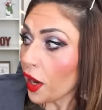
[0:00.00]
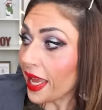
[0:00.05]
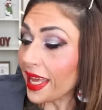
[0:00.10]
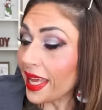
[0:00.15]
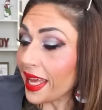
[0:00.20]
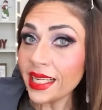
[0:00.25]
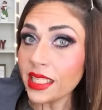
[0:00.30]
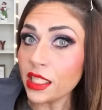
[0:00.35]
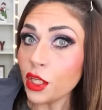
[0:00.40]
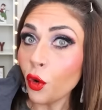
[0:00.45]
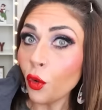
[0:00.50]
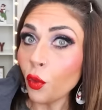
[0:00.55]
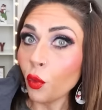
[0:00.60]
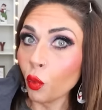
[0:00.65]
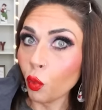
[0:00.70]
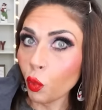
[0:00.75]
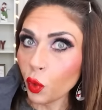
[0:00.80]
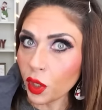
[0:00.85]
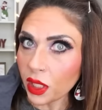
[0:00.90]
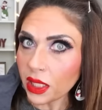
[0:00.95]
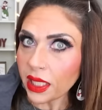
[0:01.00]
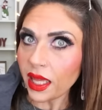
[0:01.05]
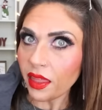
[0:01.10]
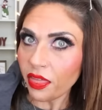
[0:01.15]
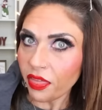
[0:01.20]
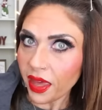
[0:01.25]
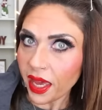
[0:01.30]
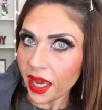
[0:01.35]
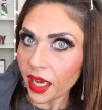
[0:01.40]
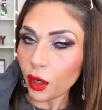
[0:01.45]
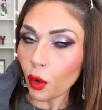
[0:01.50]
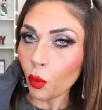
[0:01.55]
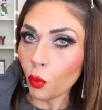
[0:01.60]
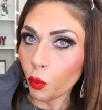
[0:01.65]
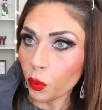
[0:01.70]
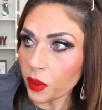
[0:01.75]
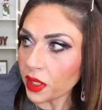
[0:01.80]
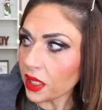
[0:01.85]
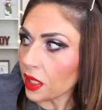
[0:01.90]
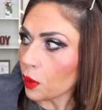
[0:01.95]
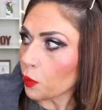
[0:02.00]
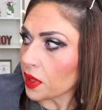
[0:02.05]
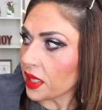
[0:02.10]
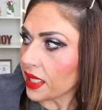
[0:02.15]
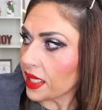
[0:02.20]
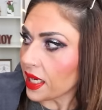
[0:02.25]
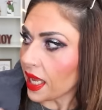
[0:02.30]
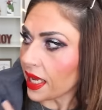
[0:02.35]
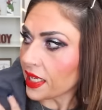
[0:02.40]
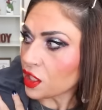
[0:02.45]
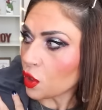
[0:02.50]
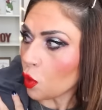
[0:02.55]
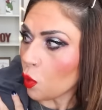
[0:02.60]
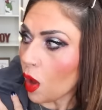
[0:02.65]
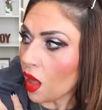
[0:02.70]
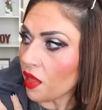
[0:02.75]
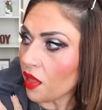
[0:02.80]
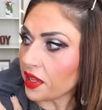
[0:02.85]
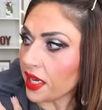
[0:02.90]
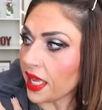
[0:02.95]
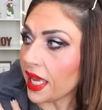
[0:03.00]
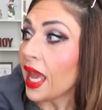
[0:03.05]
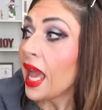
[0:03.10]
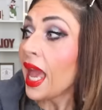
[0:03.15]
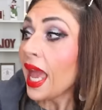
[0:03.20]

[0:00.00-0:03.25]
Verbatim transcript: It is really thick, really, really nice quality.